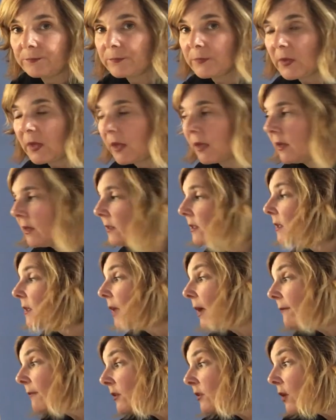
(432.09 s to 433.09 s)
Okay, it didn't
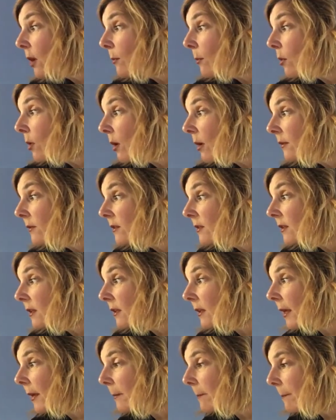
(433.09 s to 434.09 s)
have a double consonant
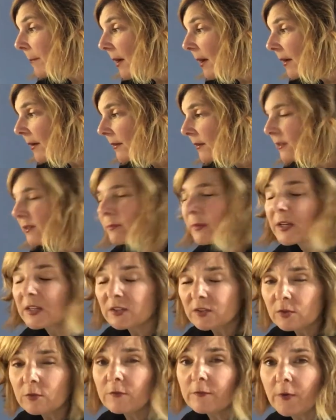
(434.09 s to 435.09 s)
like buzz, but it
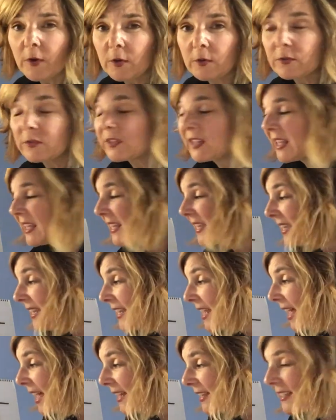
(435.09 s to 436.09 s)
still follows the
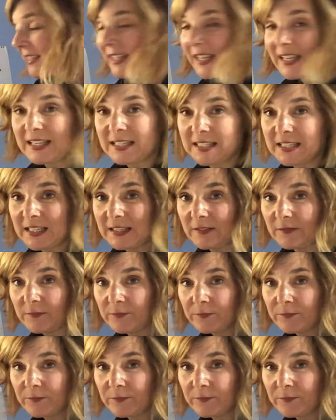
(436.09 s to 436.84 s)
ES ending.